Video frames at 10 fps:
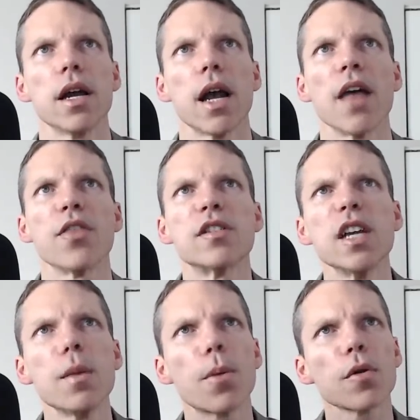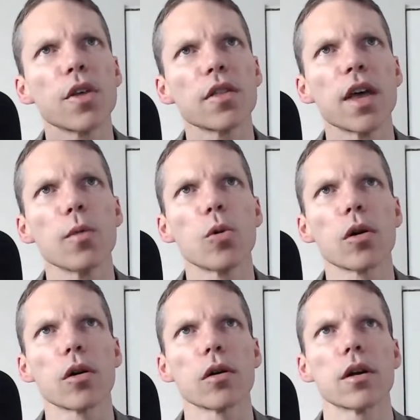And the deeper that they
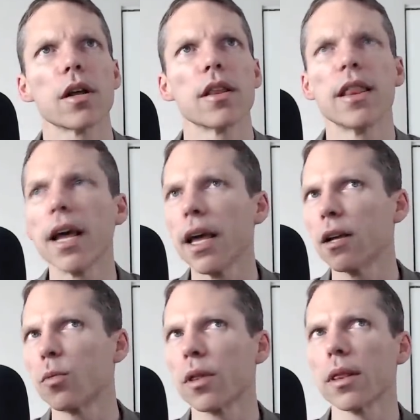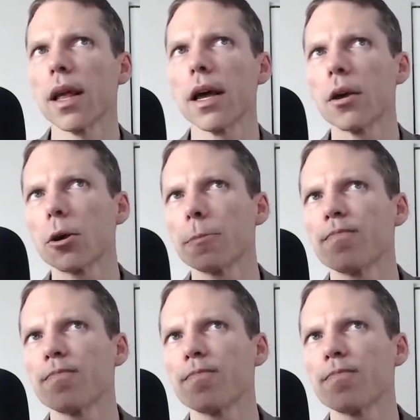were laid with layer